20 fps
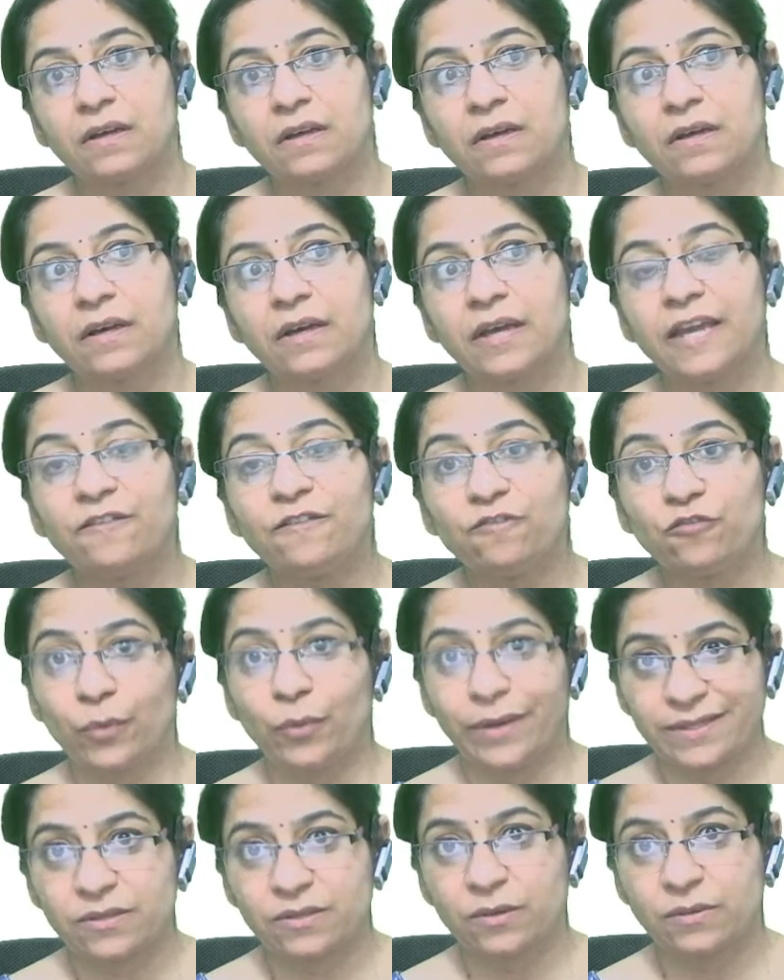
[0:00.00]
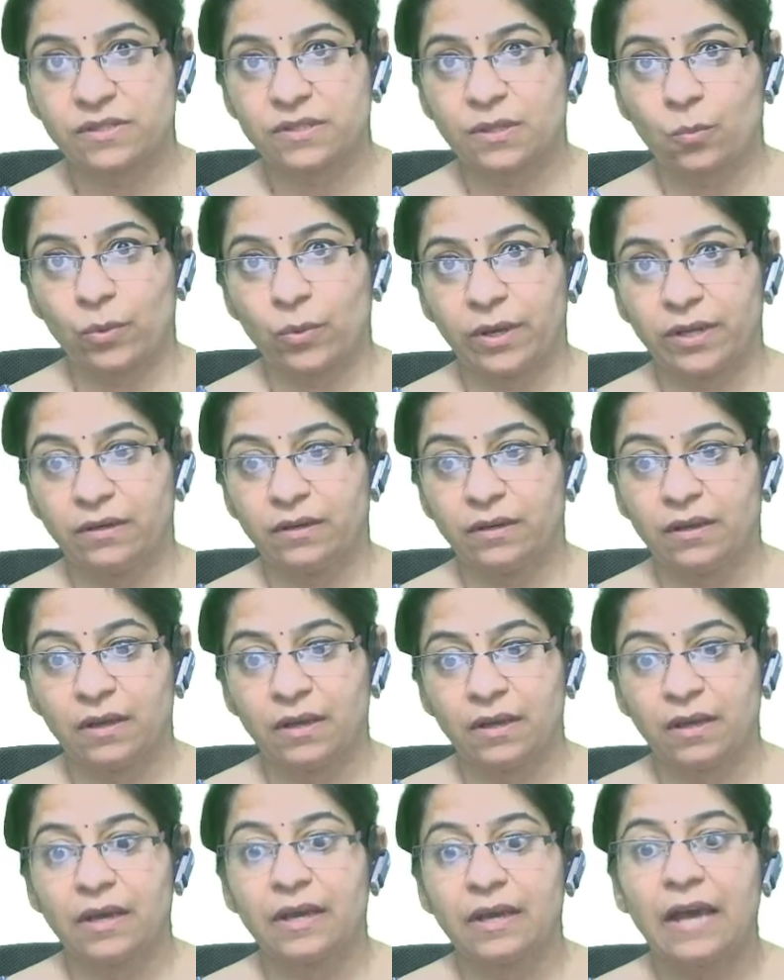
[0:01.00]
influence on someone.
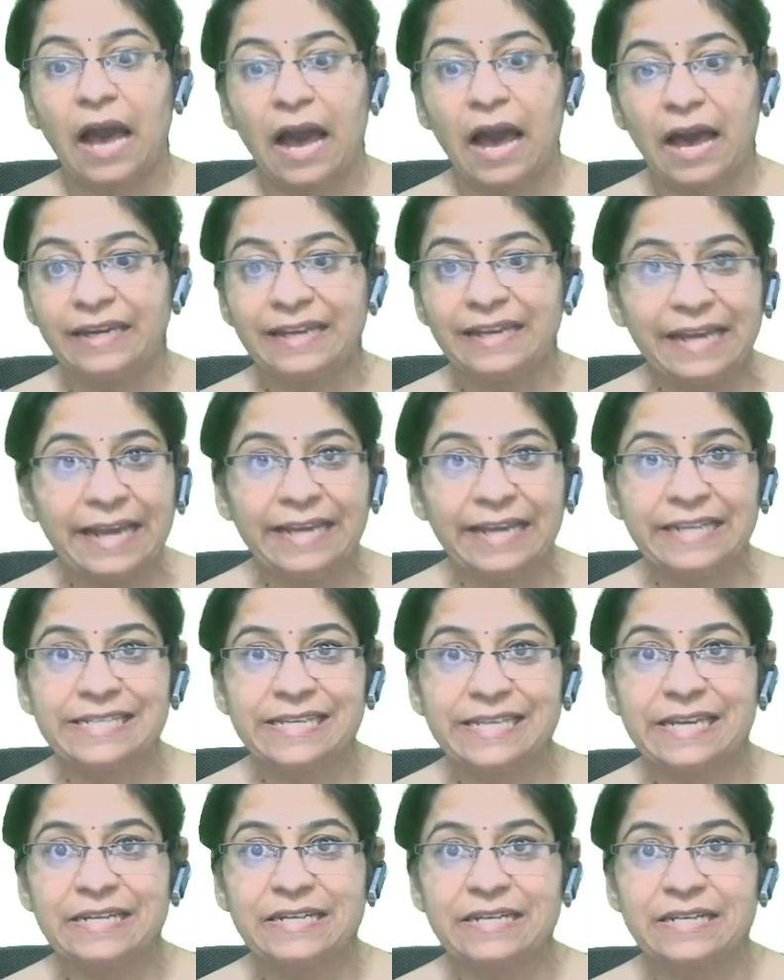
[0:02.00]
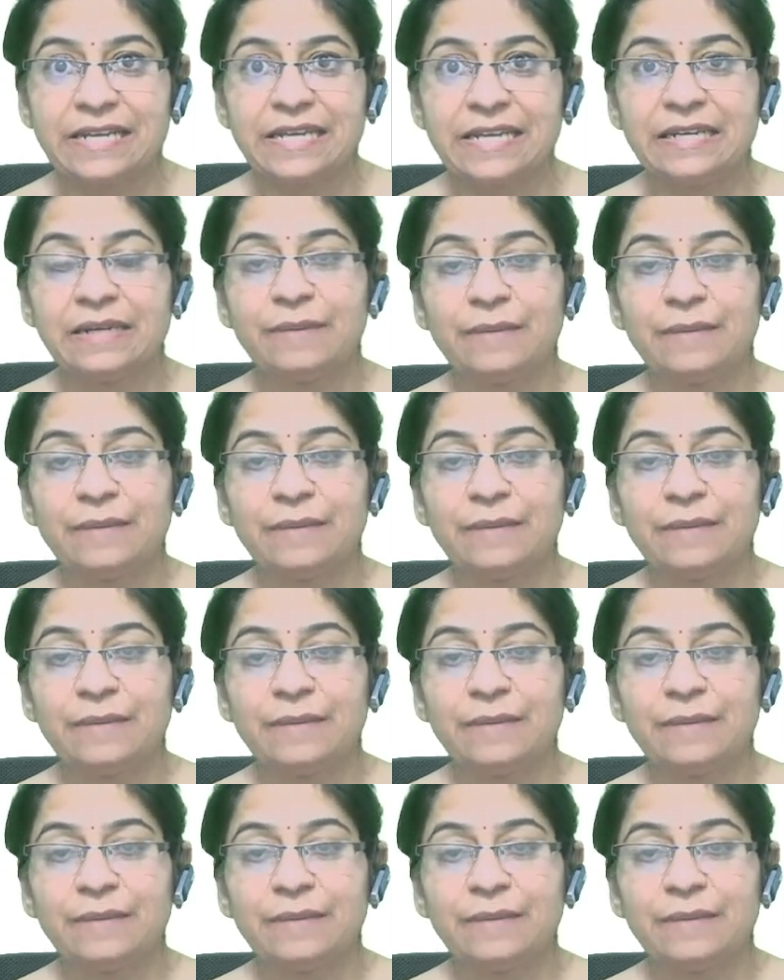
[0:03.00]
REIG in rain